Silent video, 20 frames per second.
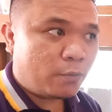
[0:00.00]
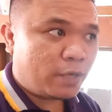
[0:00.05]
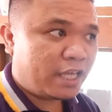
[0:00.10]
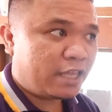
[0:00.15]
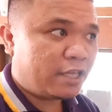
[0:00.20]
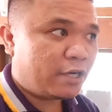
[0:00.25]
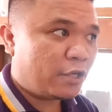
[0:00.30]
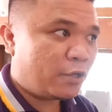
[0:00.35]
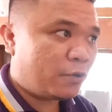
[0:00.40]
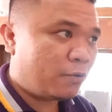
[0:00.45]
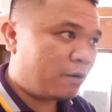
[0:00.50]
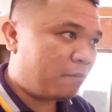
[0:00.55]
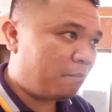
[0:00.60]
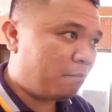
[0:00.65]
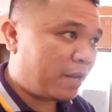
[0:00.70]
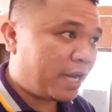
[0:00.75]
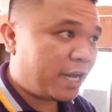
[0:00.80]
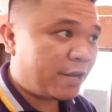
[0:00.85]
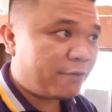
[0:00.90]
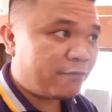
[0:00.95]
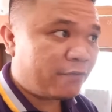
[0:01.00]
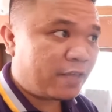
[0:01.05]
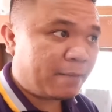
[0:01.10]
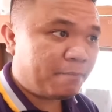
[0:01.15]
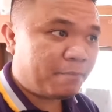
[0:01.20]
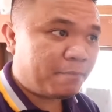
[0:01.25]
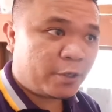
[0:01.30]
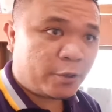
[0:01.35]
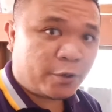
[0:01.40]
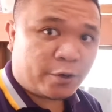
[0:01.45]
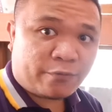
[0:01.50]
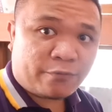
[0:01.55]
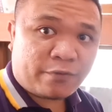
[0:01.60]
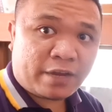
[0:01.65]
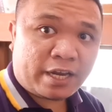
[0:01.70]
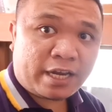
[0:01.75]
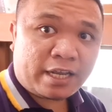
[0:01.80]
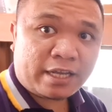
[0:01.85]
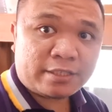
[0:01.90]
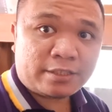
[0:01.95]
whether you are many of them, but you're
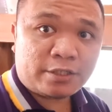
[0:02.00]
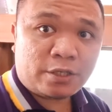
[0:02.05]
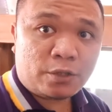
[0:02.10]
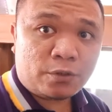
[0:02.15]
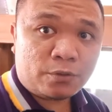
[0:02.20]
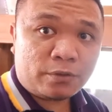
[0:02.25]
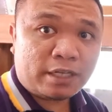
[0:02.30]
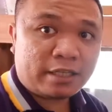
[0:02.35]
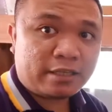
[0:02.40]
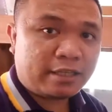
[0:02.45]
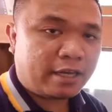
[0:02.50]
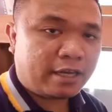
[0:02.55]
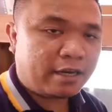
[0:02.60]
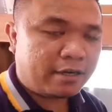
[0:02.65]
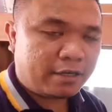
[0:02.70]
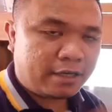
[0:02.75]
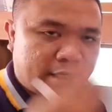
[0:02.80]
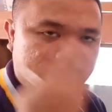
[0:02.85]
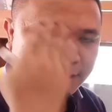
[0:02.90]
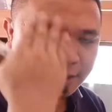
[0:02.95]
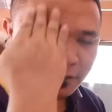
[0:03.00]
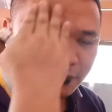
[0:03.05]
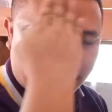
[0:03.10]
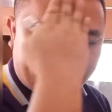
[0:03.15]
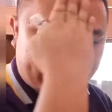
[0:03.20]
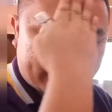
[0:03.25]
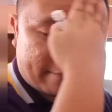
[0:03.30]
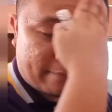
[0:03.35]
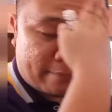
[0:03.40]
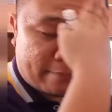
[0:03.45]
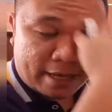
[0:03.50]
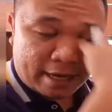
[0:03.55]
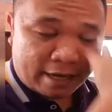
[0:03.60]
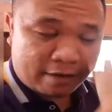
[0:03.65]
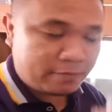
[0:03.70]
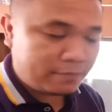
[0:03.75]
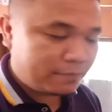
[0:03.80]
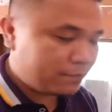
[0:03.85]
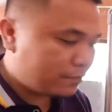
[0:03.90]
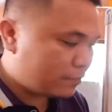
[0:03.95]
referring as a unit there, as a collective
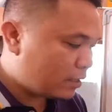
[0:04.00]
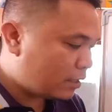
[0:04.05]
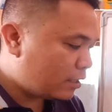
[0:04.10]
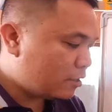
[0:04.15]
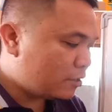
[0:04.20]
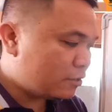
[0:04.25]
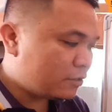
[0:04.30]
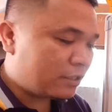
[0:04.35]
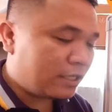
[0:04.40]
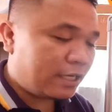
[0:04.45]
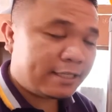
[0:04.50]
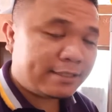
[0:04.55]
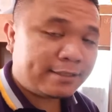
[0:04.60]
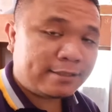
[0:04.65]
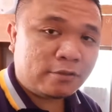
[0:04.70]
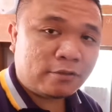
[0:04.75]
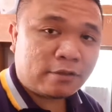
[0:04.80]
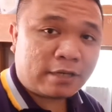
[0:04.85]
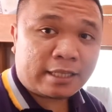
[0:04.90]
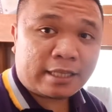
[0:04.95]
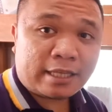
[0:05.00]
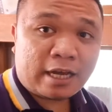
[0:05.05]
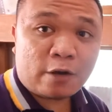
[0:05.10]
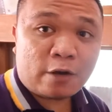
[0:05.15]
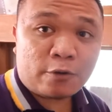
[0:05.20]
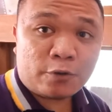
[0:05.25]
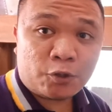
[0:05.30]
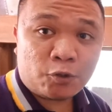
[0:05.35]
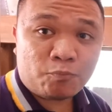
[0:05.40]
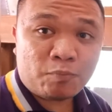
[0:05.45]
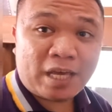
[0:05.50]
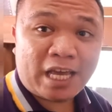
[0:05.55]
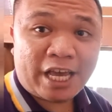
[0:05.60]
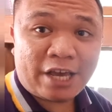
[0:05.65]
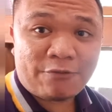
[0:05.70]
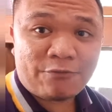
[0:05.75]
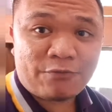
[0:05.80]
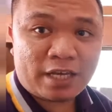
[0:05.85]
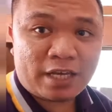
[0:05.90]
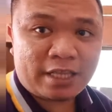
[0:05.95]
noun. So let's look at how you
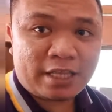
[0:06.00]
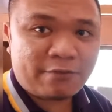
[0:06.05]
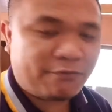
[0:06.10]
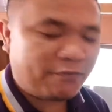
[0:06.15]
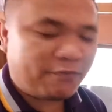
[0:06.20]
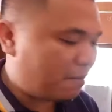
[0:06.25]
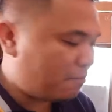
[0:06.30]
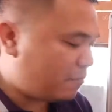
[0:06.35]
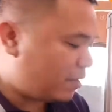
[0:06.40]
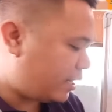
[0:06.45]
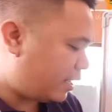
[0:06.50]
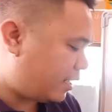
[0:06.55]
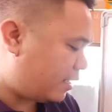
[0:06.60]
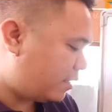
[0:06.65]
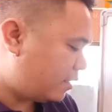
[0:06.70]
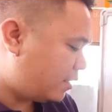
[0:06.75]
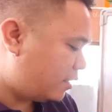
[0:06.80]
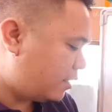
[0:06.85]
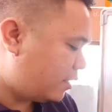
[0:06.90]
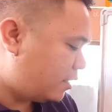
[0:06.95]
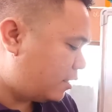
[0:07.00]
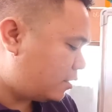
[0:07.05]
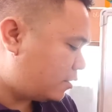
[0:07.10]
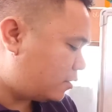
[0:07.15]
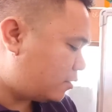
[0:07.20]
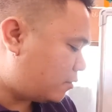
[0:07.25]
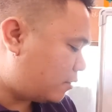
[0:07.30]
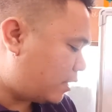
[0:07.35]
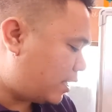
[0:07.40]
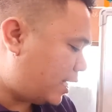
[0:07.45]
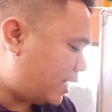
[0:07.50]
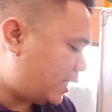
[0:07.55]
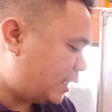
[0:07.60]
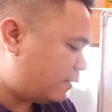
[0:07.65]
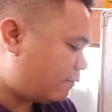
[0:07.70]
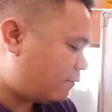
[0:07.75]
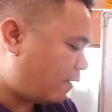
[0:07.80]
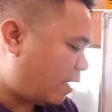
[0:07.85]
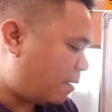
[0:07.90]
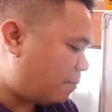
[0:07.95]
behave in the family. So
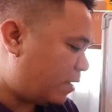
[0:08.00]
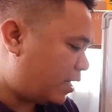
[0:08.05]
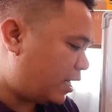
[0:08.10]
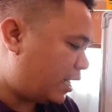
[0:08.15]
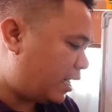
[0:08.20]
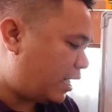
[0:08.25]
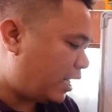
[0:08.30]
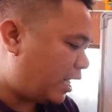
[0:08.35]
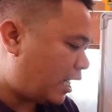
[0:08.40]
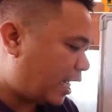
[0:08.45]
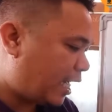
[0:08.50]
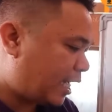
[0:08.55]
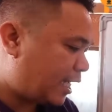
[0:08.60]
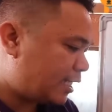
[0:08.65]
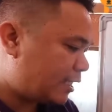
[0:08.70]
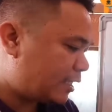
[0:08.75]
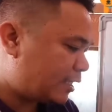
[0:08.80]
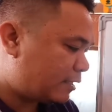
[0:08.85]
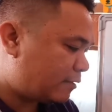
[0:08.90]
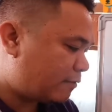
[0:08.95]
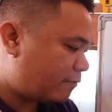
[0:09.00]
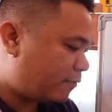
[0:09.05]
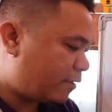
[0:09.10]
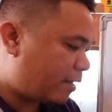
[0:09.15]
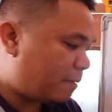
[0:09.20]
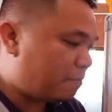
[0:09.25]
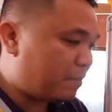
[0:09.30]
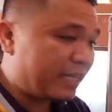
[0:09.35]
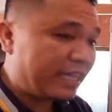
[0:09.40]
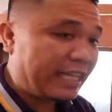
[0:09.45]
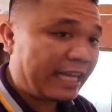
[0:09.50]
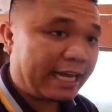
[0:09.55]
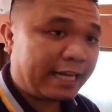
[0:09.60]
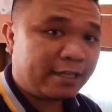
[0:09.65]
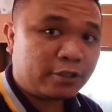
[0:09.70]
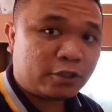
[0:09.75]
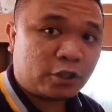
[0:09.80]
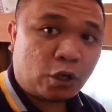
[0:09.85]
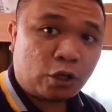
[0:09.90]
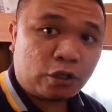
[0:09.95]
his family is from
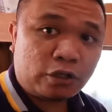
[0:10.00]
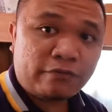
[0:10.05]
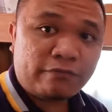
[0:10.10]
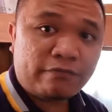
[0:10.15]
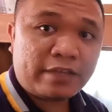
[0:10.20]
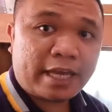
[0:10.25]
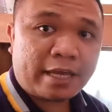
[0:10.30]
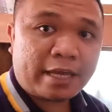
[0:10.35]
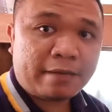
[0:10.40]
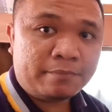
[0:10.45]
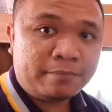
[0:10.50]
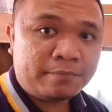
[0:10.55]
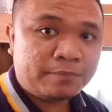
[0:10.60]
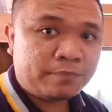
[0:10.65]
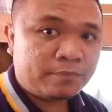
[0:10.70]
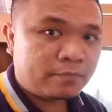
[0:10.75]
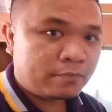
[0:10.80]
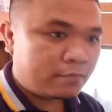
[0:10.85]
Bataan. So all of them